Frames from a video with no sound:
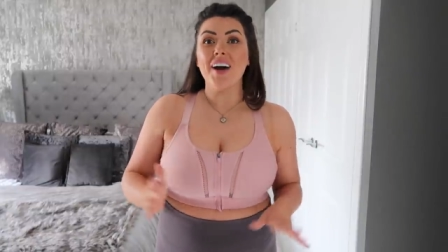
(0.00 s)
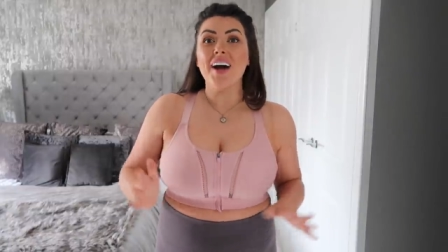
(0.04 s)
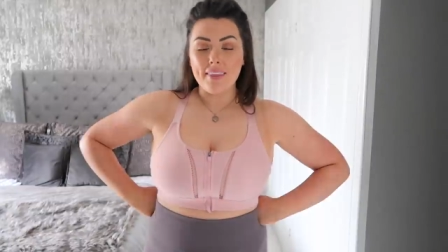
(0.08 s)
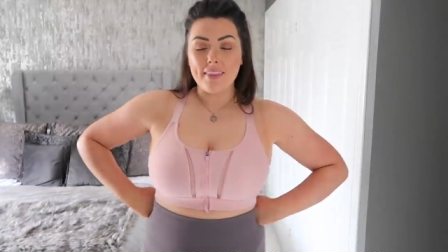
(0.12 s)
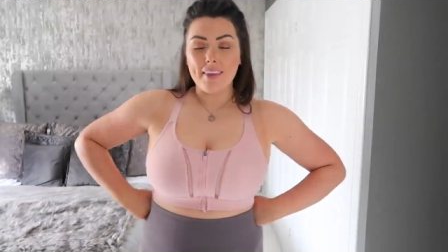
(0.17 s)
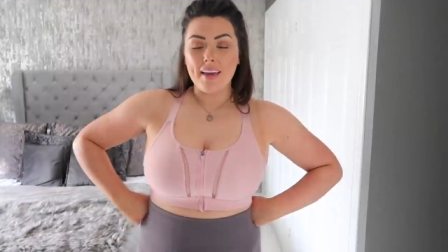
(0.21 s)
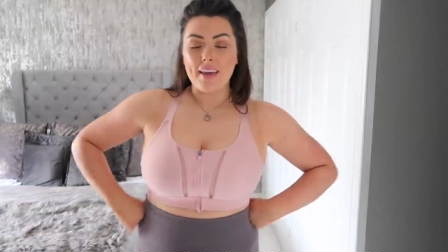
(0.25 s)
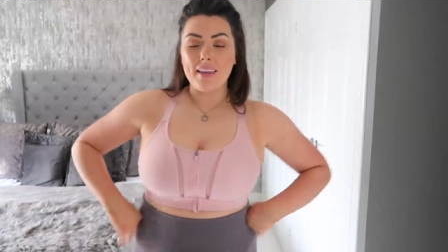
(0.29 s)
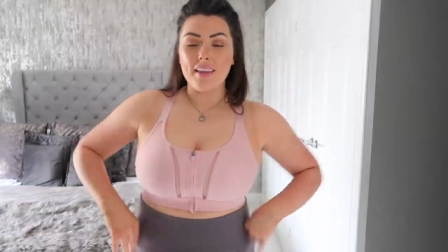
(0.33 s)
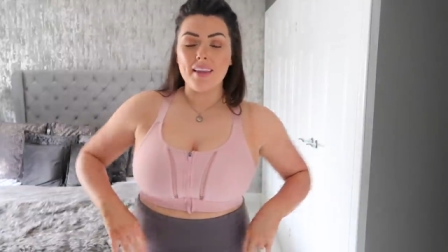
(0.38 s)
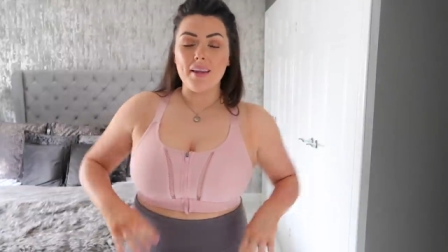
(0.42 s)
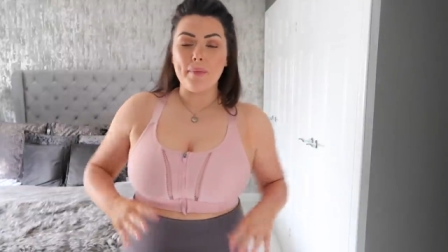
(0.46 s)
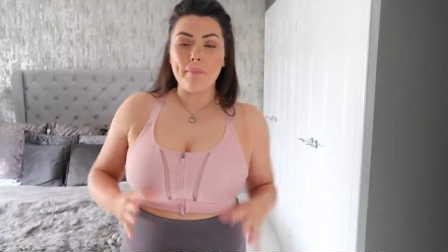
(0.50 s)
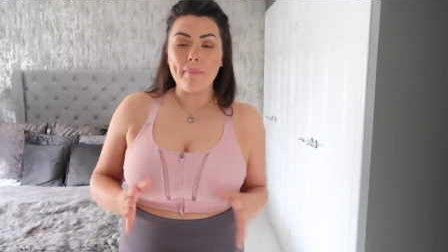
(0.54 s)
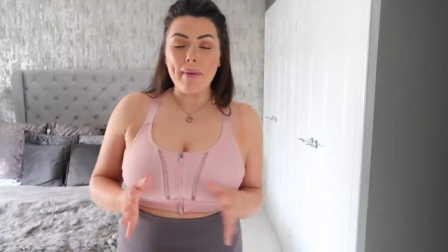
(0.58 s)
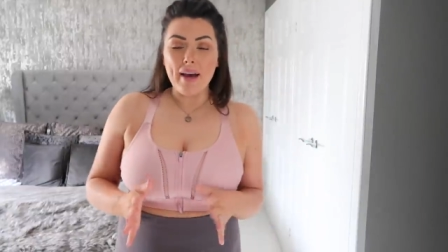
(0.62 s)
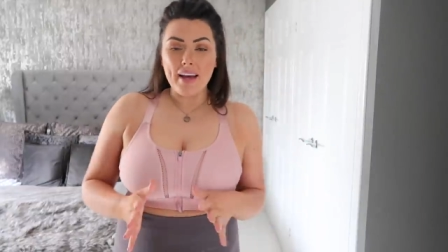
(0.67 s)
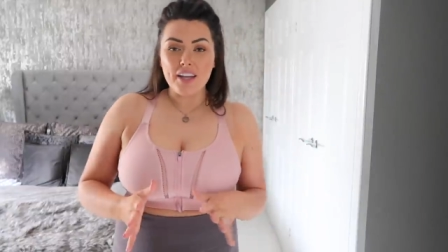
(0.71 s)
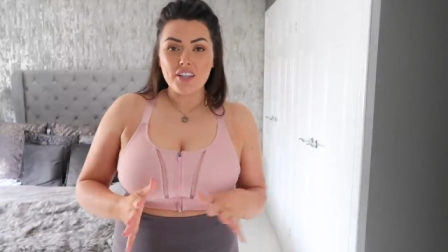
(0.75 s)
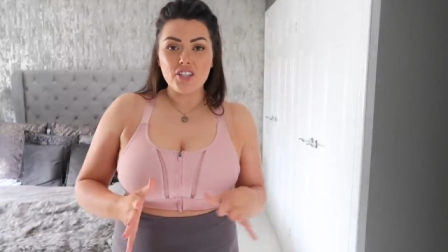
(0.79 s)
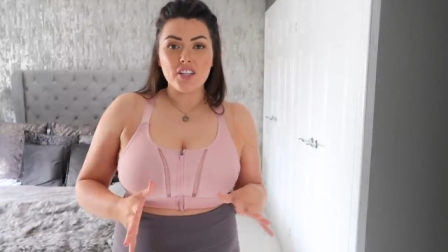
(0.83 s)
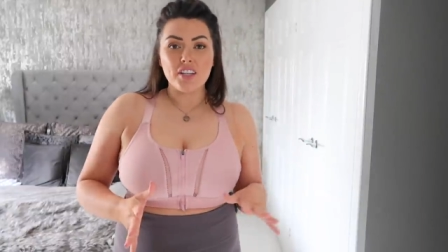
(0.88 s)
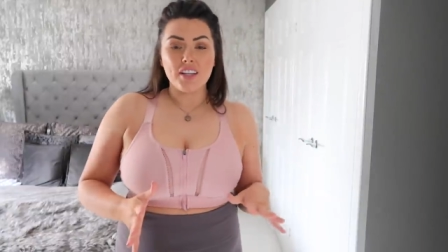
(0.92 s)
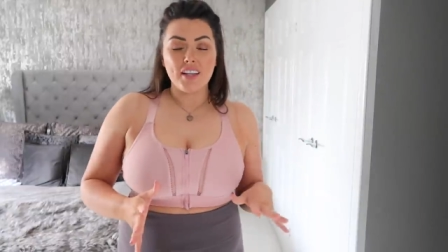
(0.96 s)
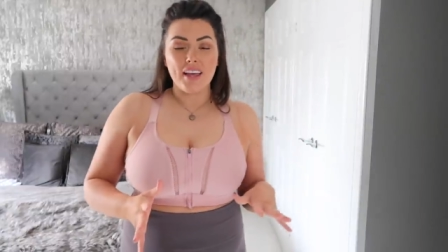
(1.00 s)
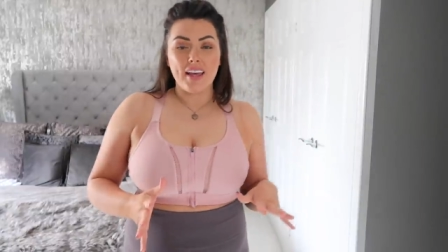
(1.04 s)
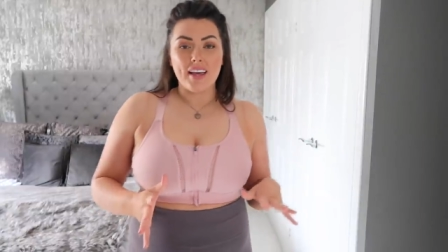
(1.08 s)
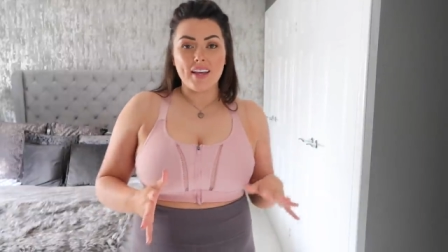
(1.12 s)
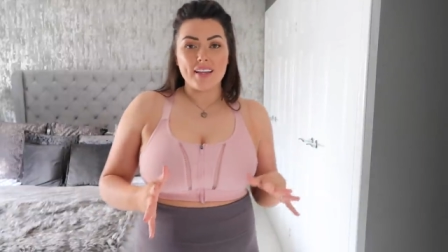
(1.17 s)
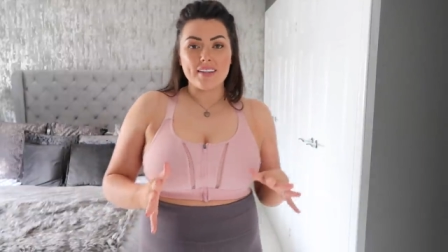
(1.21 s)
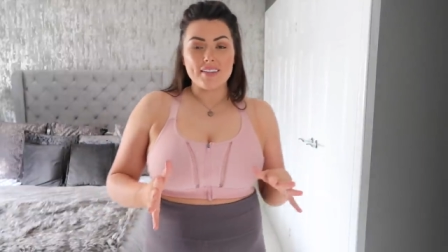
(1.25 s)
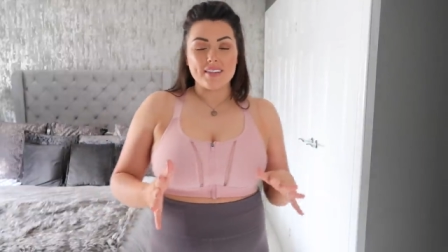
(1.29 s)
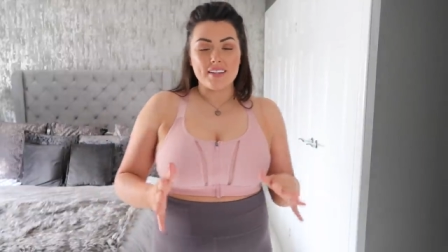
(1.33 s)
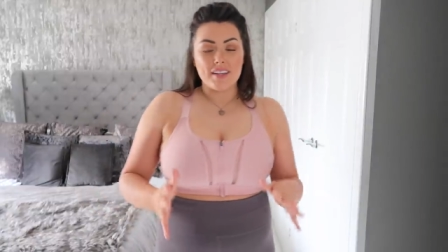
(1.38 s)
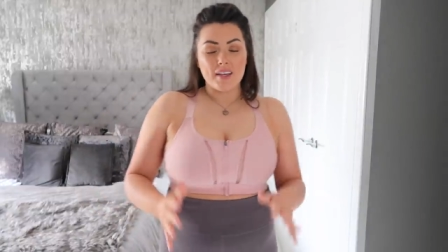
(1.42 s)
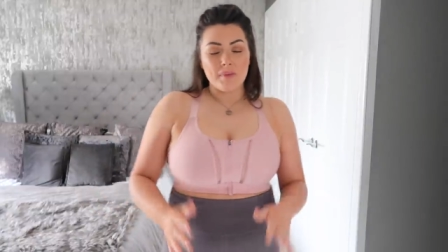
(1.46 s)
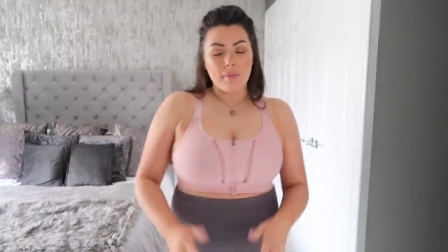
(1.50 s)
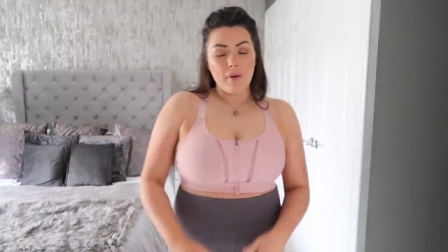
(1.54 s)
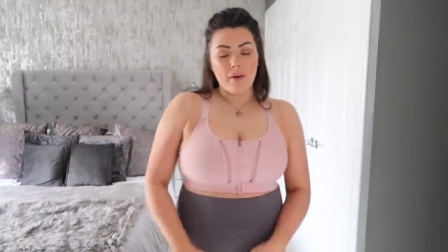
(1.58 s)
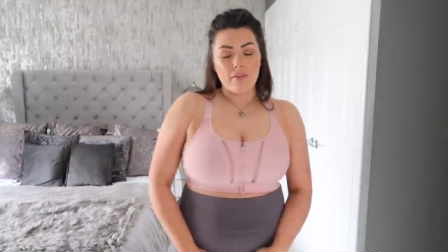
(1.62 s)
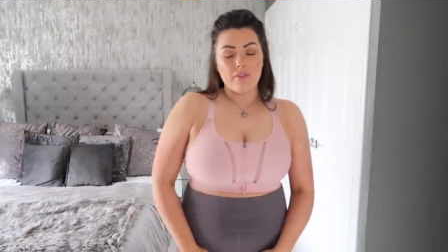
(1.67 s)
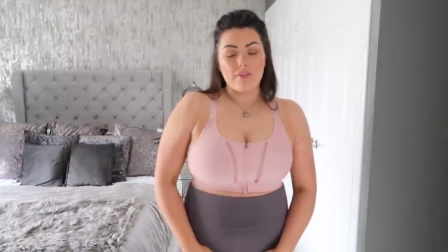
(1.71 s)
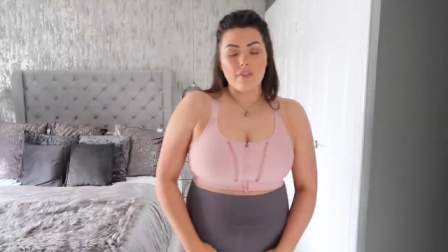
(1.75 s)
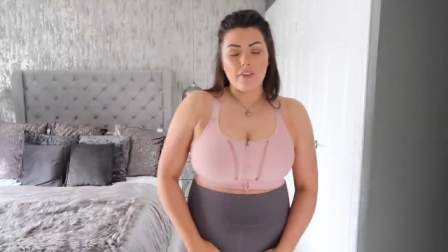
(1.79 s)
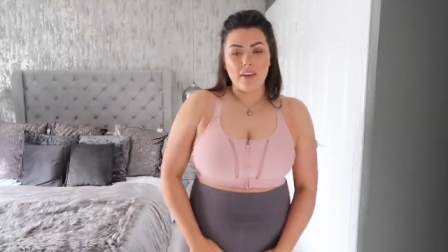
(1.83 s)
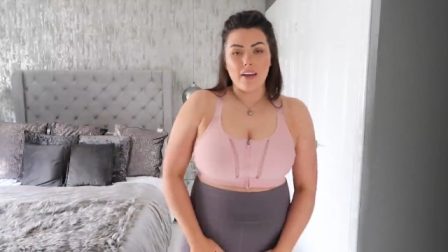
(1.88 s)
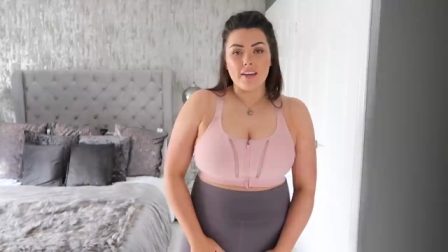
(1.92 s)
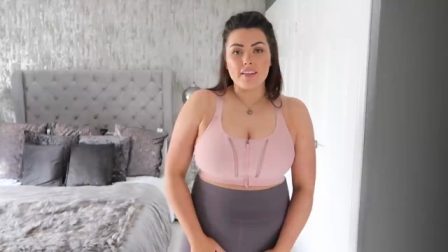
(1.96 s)
And then the matching leggings that come up
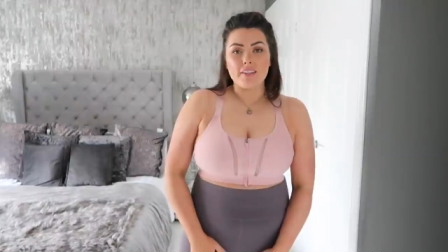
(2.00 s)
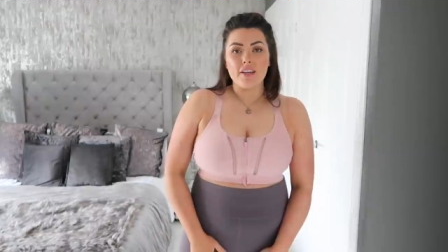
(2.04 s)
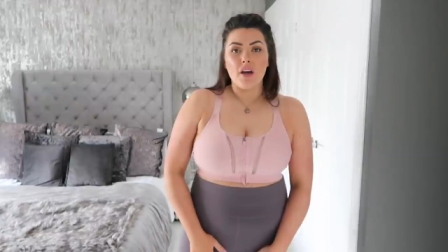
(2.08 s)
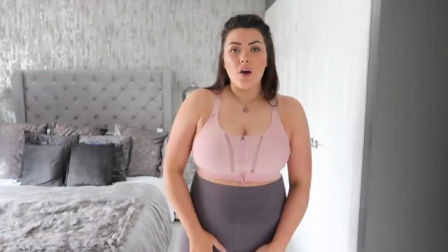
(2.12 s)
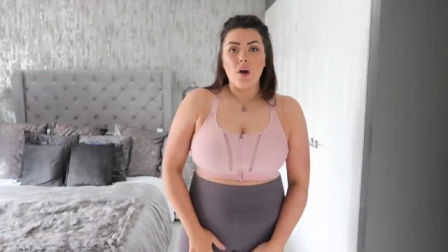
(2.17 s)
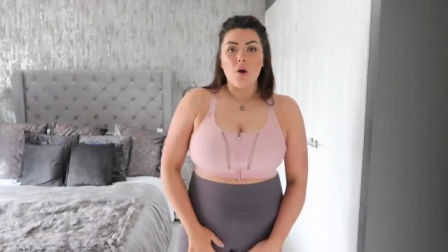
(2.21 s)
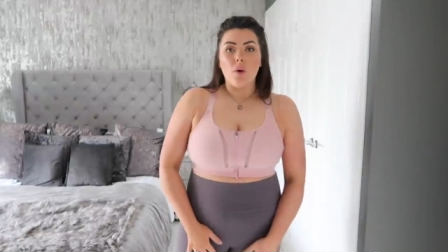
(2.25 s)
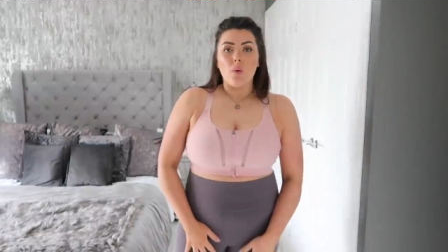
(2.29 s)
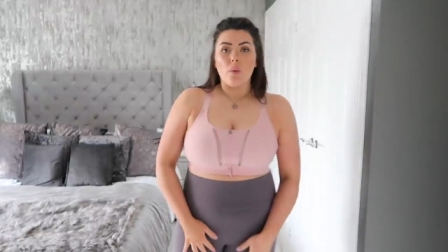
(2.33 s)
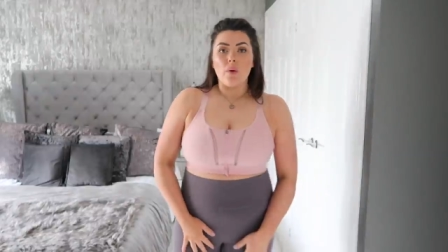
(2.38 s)
for this